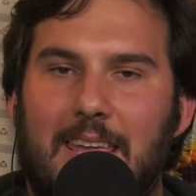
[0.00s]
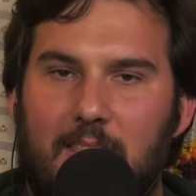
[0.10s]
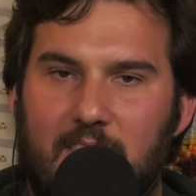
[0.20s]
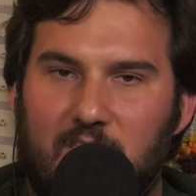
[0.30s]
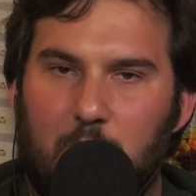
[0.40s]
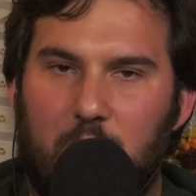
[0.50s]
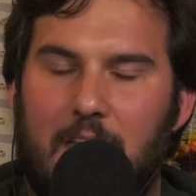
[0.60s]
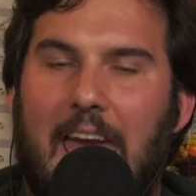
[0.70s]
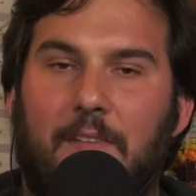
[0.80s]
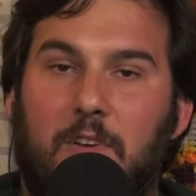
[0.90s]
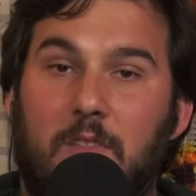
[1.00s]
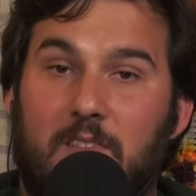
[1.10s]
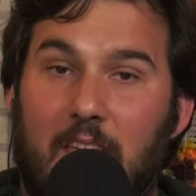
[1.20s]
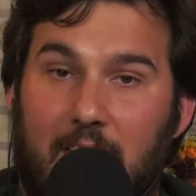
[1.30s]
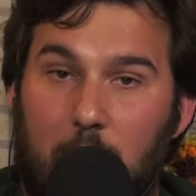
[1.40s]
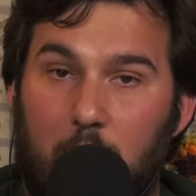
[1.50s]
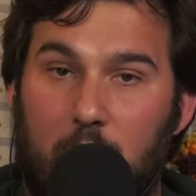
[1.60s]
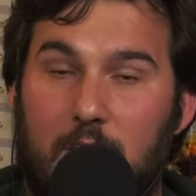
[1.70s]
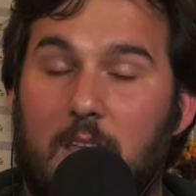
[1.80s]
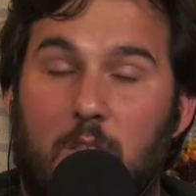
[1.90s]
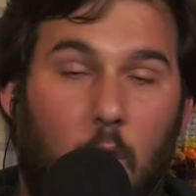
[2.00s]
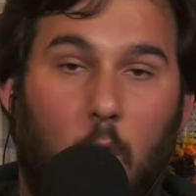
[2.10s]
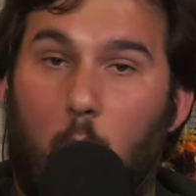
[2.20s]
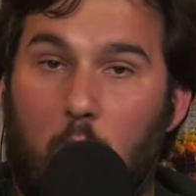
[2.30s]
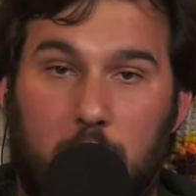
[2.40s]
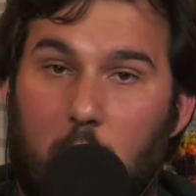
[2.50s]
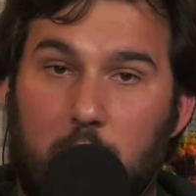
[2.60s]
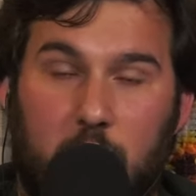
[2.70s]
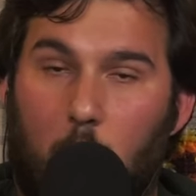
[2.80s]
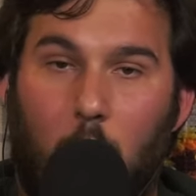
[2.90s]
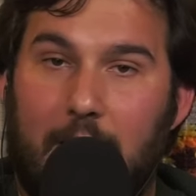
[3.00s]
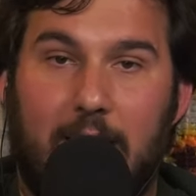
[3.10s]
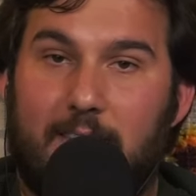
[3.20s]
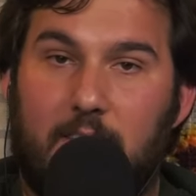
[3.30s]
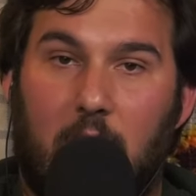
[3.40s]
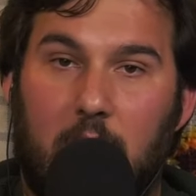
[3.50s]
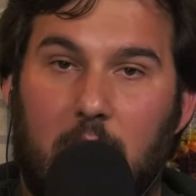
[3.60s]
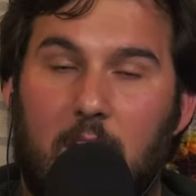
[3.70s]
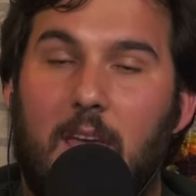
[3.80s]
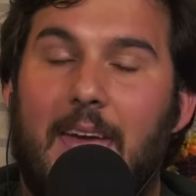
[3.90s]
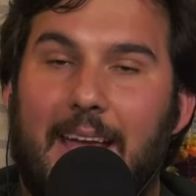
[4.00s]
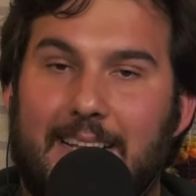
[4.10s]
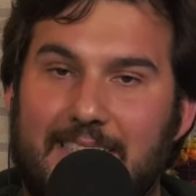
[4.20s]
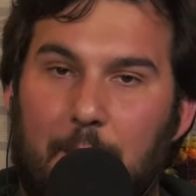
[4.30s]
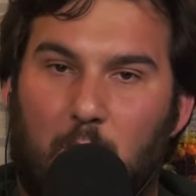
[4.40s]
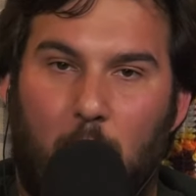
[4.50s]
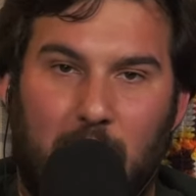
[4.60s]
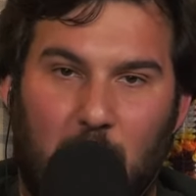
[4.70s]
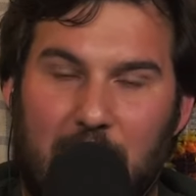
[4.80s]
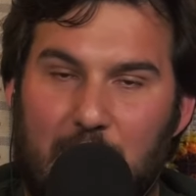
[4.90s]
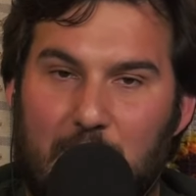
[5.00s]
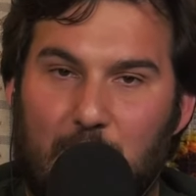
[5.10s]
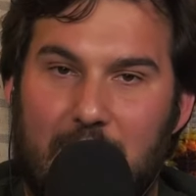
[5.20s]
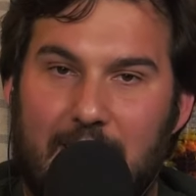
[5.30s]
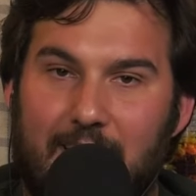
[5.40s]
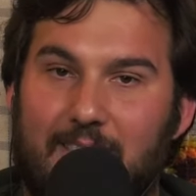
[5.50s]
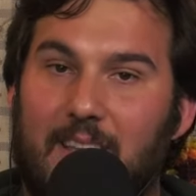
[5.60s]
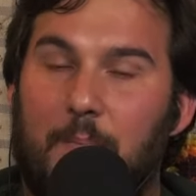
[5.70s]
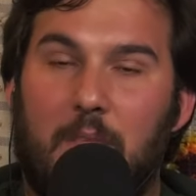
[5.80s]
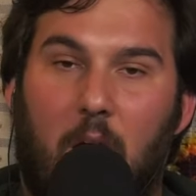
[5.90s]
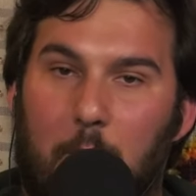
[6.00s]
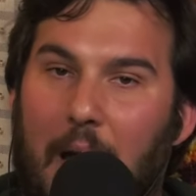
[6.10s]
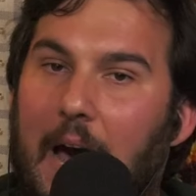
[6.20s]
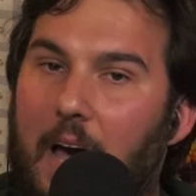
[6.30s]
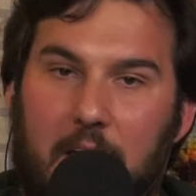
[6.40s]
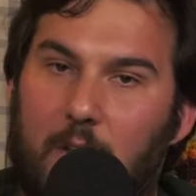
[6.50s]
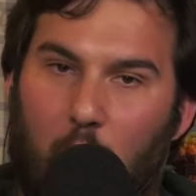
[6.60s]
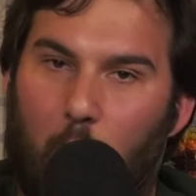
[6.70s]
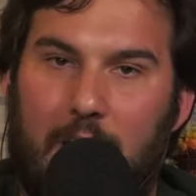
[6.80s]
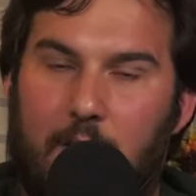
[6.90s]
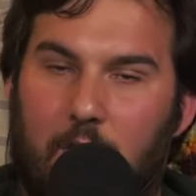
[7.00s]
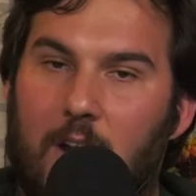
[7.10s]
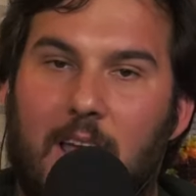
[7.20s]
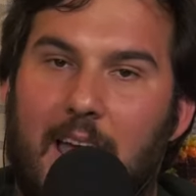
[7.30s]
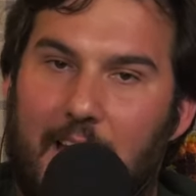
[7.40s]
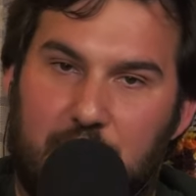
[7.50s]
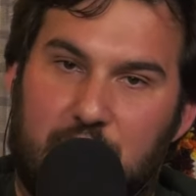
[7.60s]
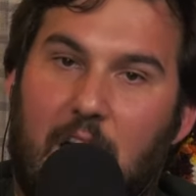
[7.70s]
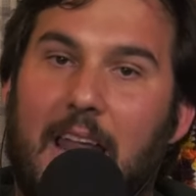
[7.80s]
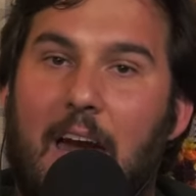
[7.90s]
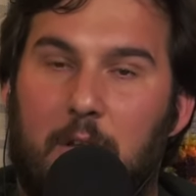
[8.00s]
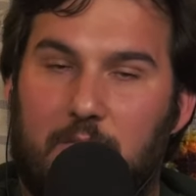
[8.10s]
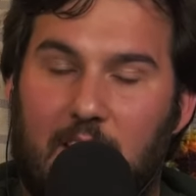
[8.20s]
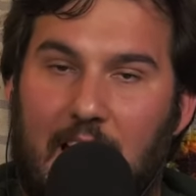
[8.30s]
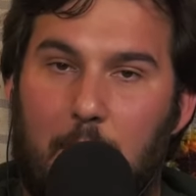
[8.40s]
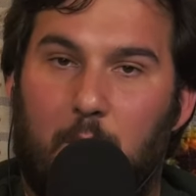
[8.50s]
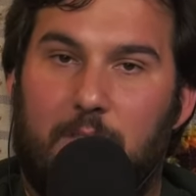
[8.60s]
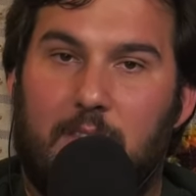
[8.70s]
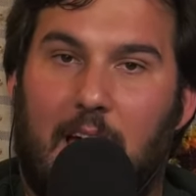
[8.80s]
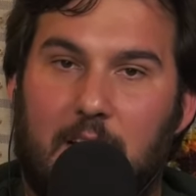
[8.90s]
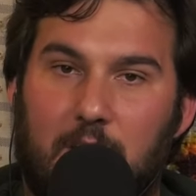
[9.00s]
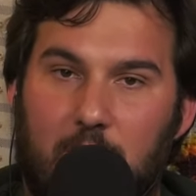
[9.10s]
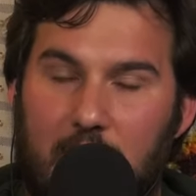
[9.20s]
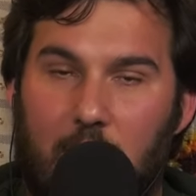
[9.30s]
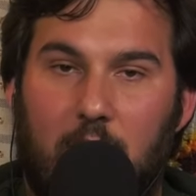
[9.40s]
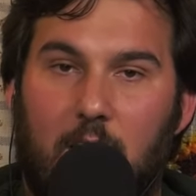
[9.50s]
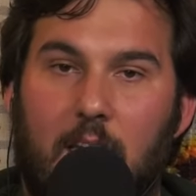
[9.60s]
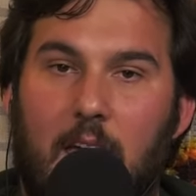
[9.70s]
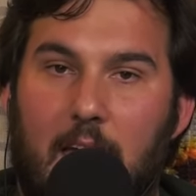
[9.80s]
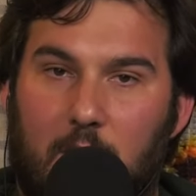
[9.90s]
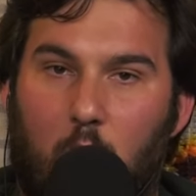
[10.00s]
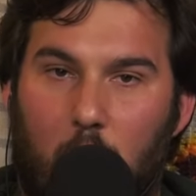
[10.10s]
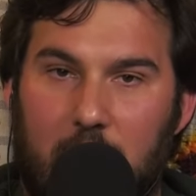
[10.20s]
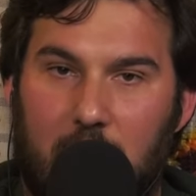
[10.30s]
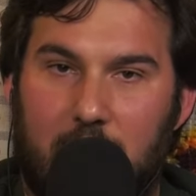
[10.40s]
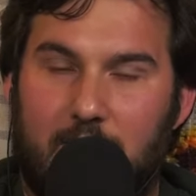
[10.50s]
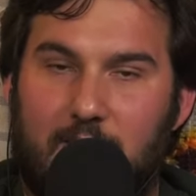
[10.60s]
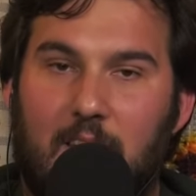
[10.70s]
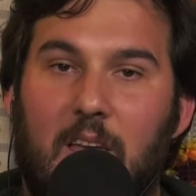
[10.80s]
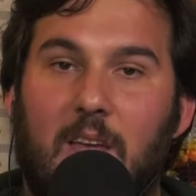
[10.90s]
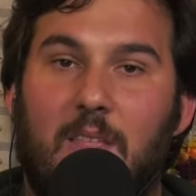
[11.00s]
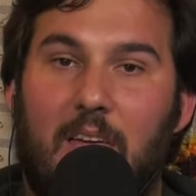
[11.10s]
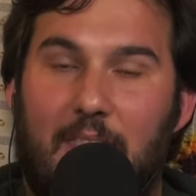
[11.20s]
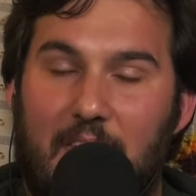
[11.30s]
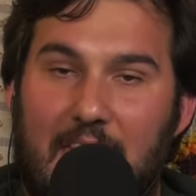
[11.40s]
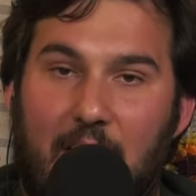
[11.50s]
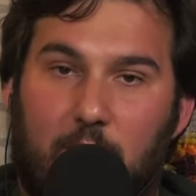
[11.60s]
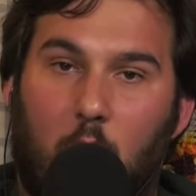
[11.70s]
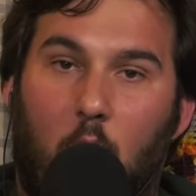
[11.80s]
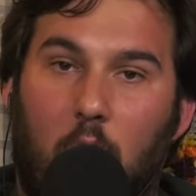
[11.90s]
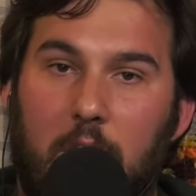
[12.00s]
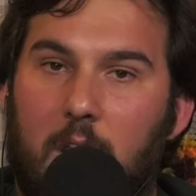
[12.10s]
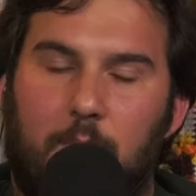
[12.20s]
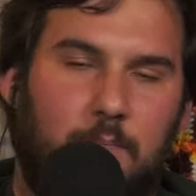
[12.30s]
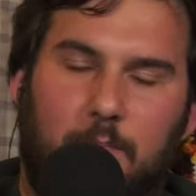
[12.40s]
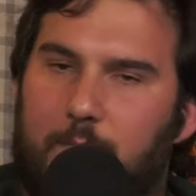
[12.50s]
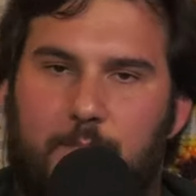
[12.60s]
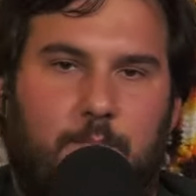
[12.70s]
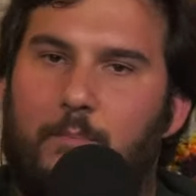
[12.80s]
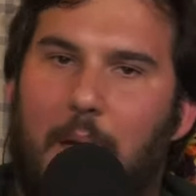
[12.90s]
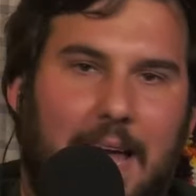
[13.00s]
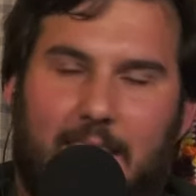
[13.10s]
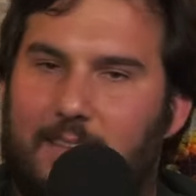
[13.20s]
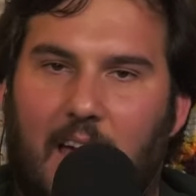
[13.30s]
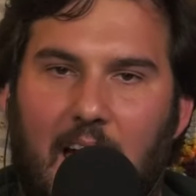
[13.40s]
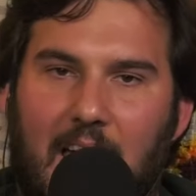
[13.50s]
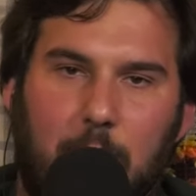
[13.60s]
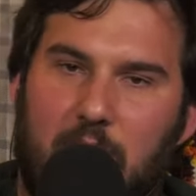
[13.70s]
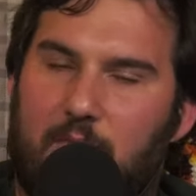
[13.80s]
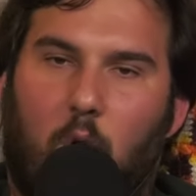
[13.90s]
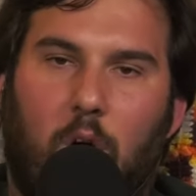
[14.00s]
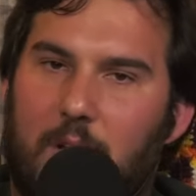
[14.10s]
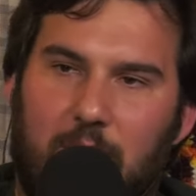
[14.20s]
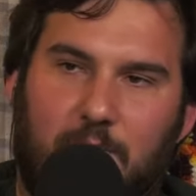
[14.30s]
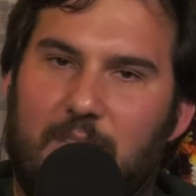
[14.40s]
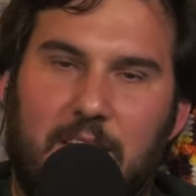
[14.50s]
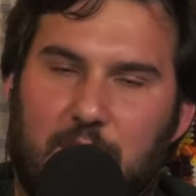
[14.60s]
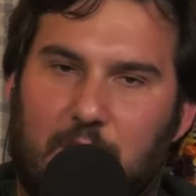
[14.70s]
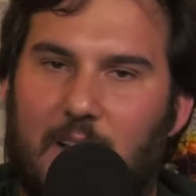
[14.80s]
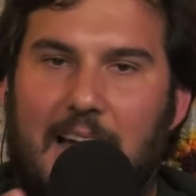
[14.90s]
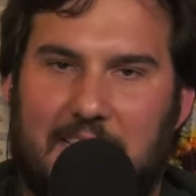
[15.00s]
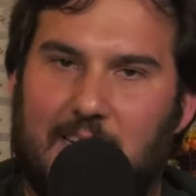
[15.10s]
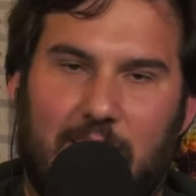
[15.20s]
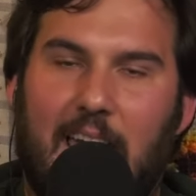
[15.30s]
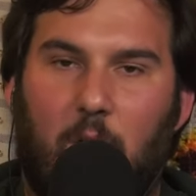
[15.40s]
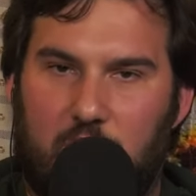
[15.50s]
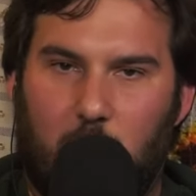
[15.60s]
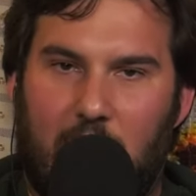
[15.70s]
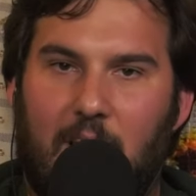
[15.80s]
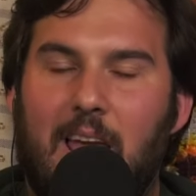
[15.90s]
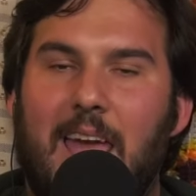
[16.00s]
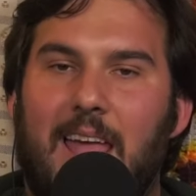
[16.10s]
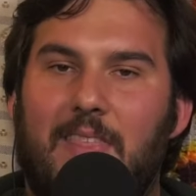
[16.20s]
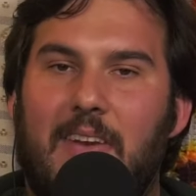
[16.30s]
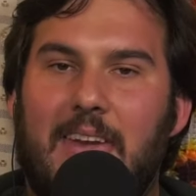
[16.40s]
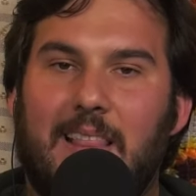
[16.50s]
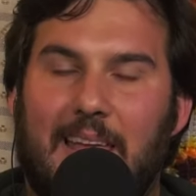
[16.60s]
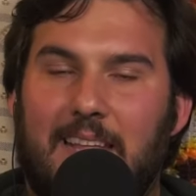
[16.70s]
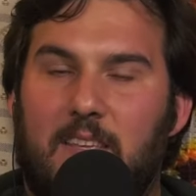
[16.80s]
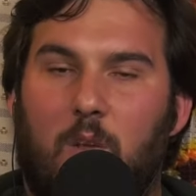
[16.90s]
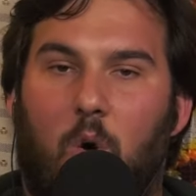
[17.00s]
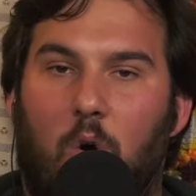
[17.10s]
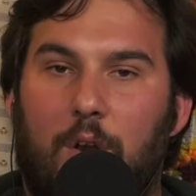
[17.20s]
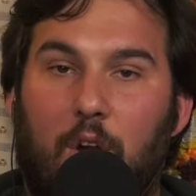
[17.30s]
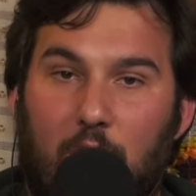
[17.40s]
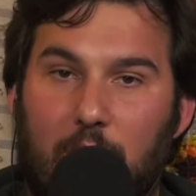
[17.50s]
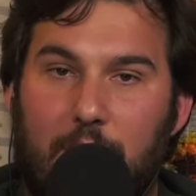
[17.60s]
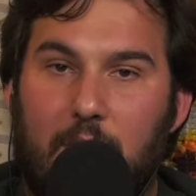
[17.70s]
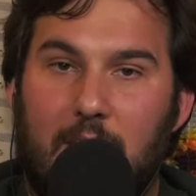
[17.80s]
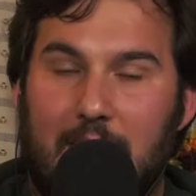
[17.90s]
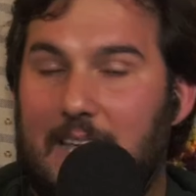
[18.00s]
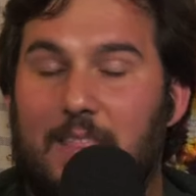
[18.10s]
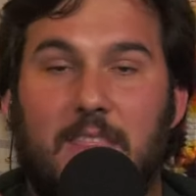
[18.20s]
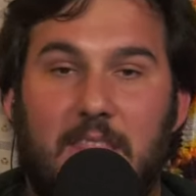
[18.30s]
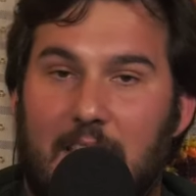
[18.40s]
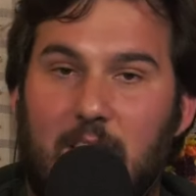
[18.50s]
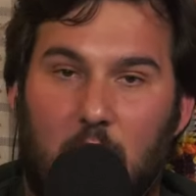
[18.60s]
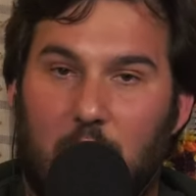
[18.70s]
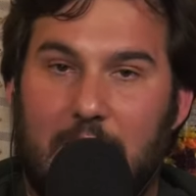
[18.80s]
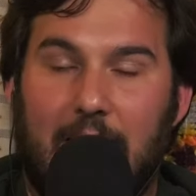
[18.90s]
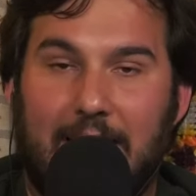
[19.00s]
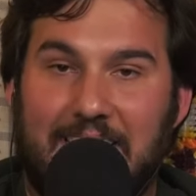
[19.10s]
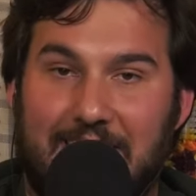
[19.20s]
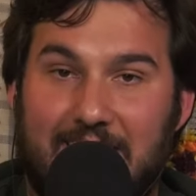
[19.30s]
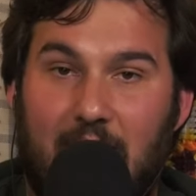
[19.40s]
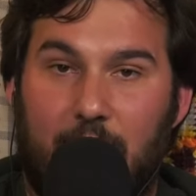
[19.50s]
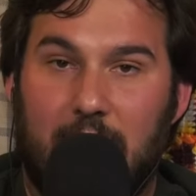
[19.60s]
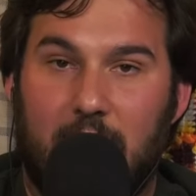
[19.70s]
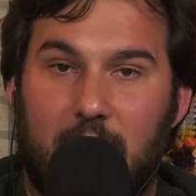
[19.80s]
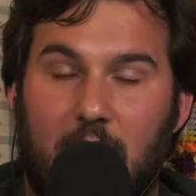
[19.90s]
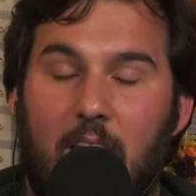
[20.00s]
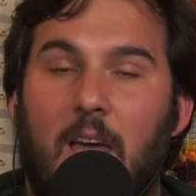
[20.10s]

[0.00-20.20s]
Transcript: In this movie, after the second movie, the whole world goes to white. It's done. Except what we learn in 3 is a pod or whatever has shot out of time with Dr. Nira and Cornelius, and they have gone back in time. They've gone intergalactically elsewhere, and they landed on Earth in early 1970s.